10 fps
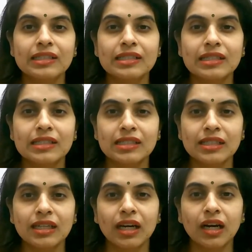
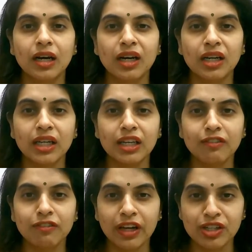certain
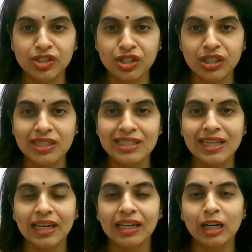infections
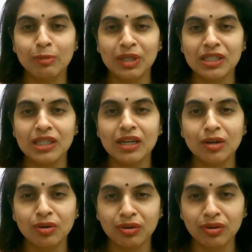like chlamydia,
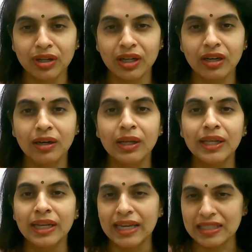gonorrhea,
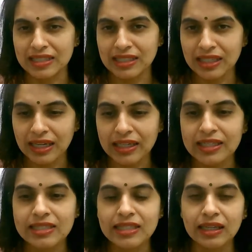
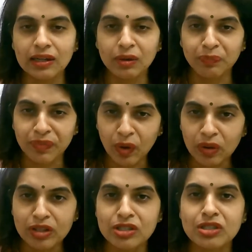STIs,
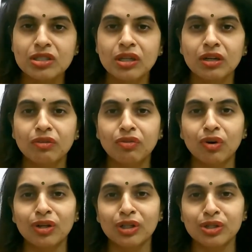all this
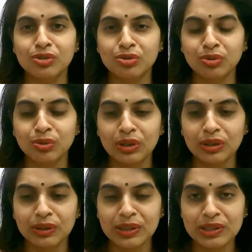fall into
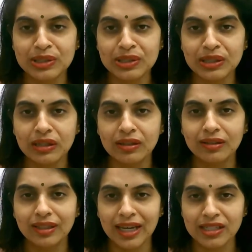this
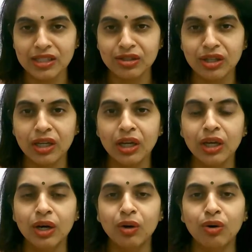category
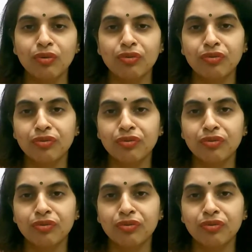of